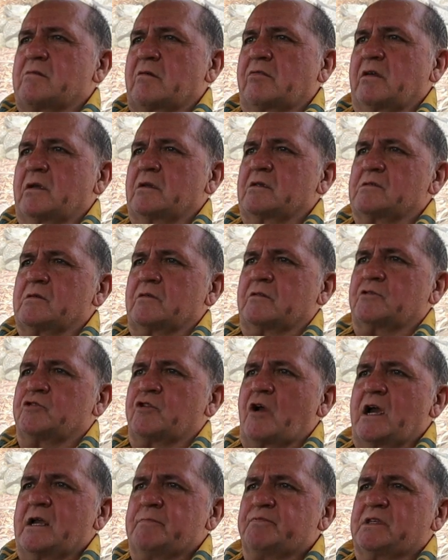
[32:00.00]
the things that the
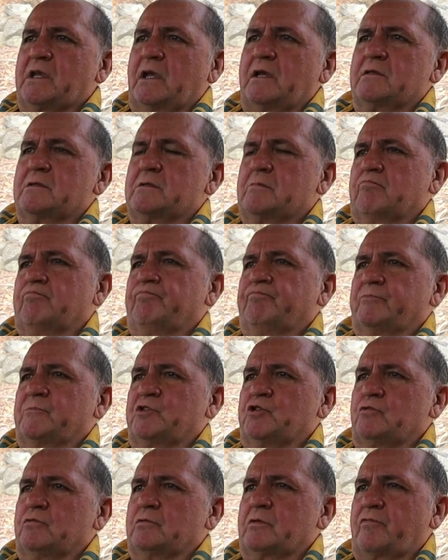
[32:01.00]
tribe says,
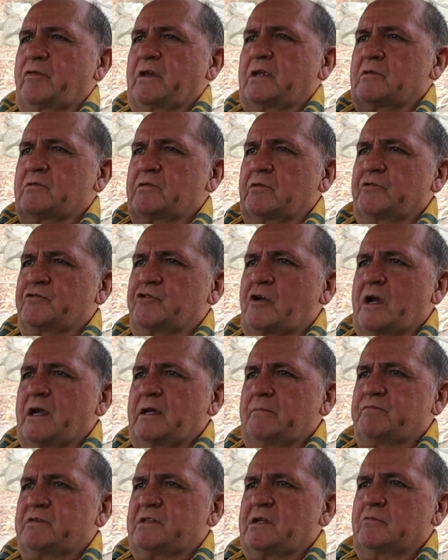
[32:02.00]
do the things that the
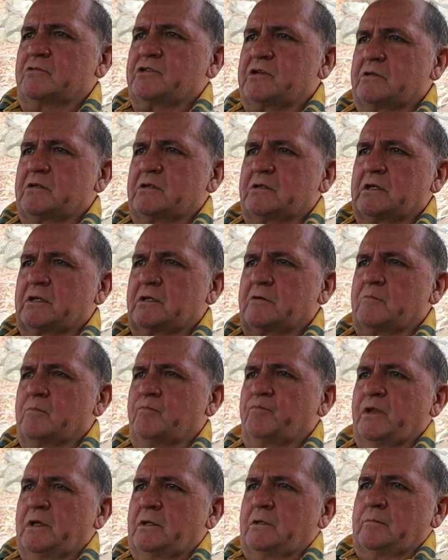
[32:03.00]
tribe tells you to do.
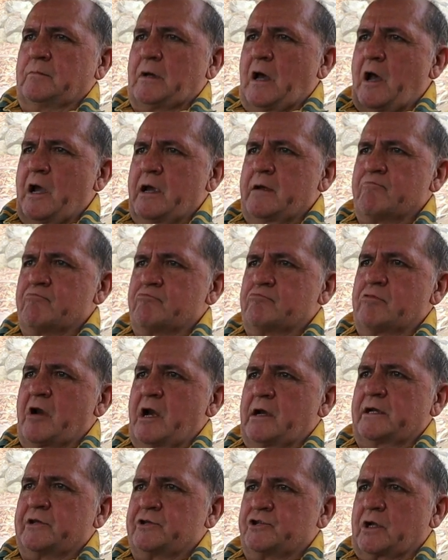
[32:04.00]
I'm
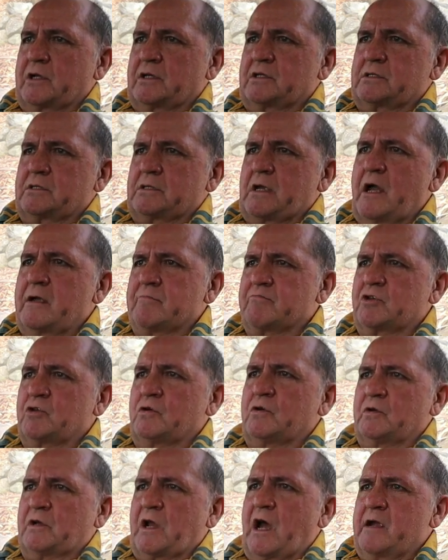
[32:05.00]
religious. I'm
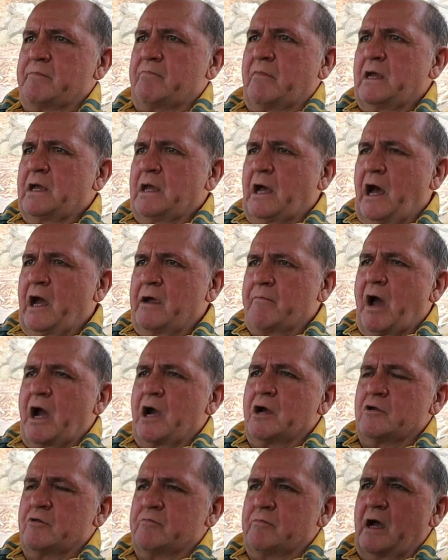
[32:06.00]
good. I'm
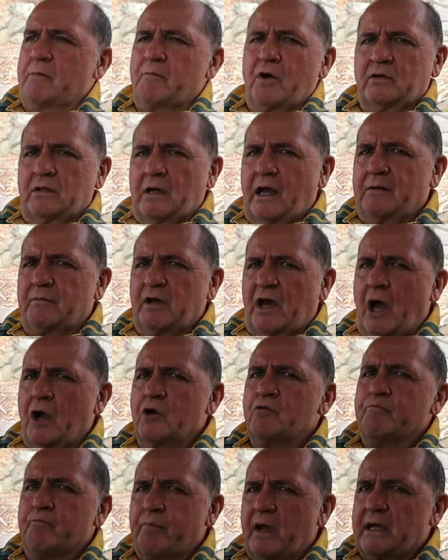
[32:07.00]
home. I'm at
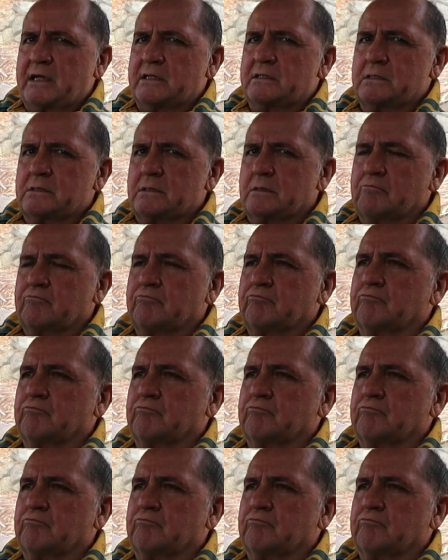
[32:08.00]
home base.